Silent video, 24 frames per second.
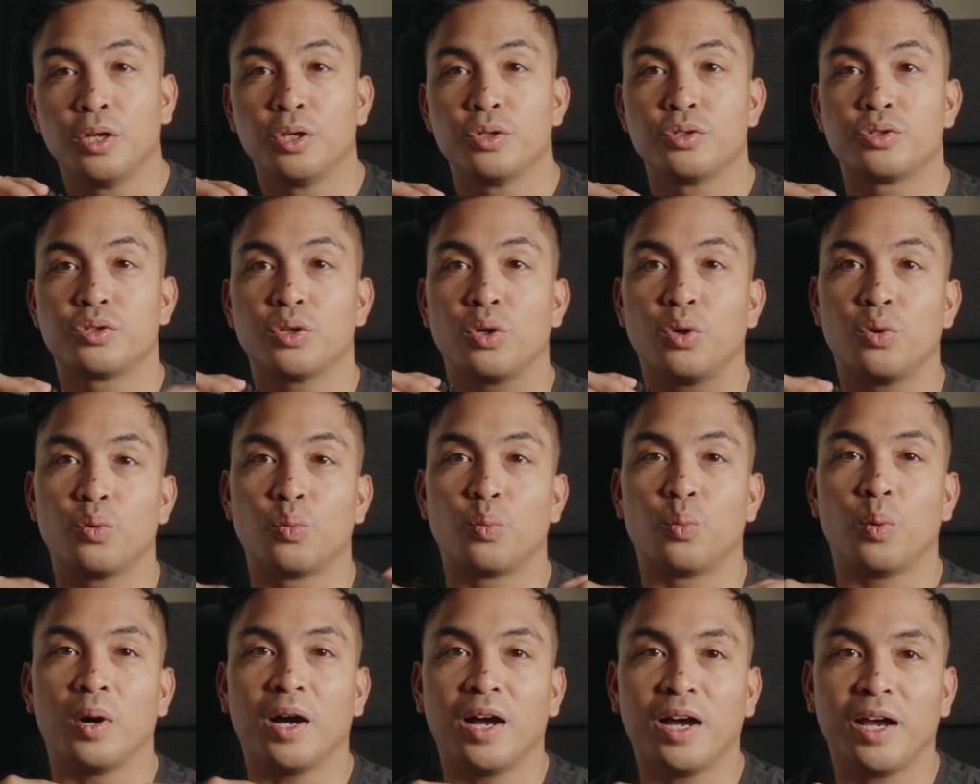So
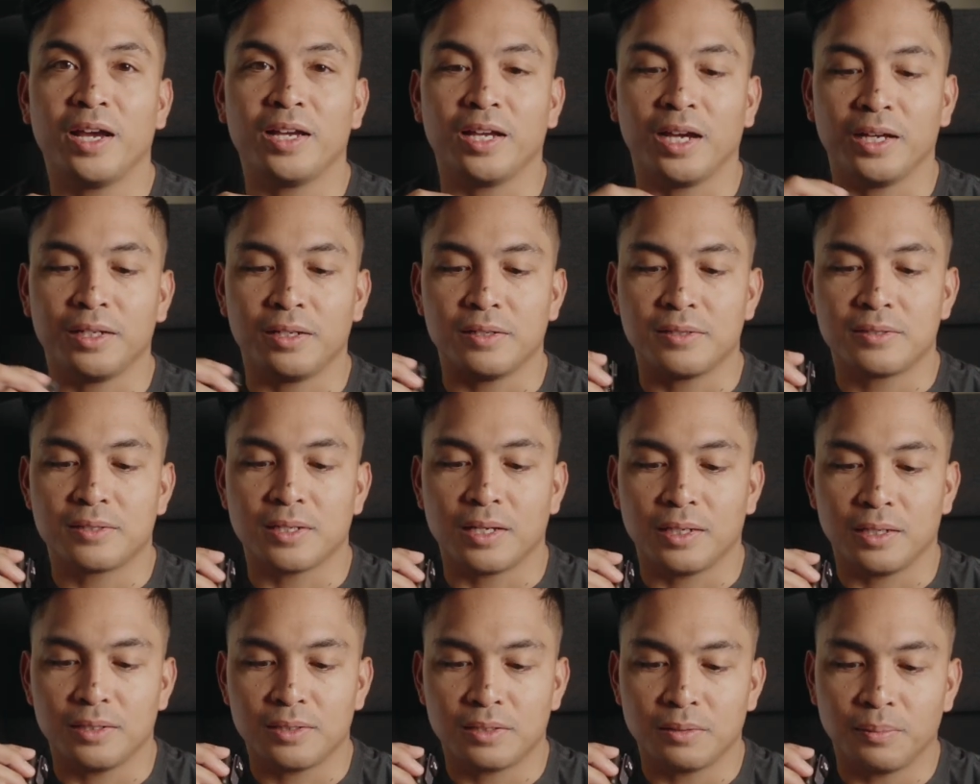why I
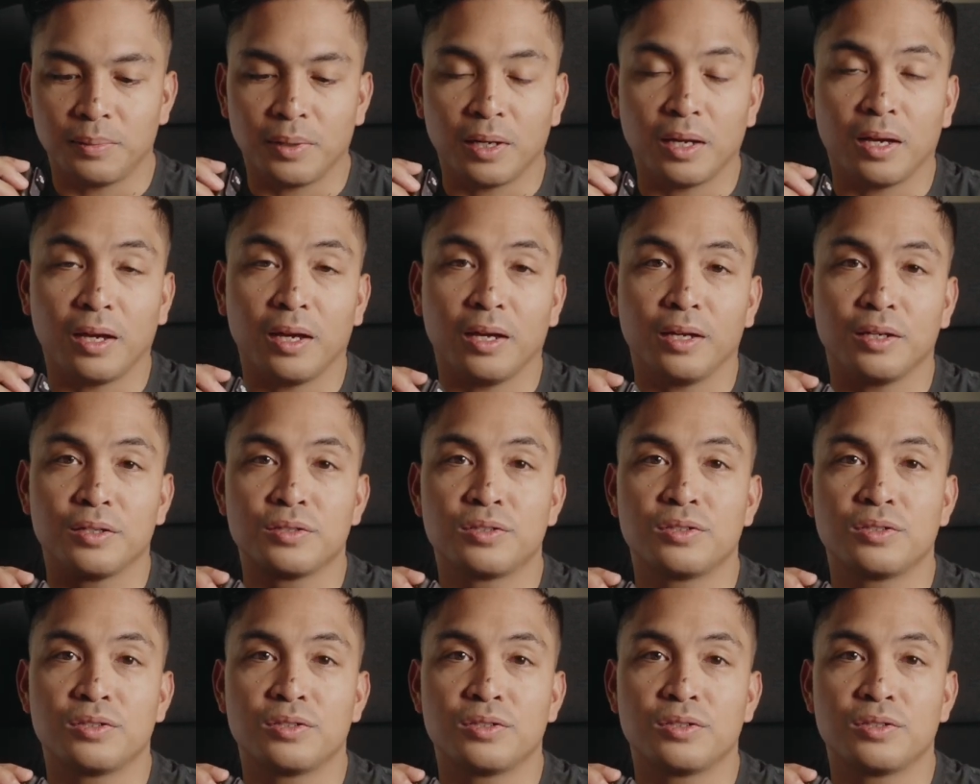decided to buy.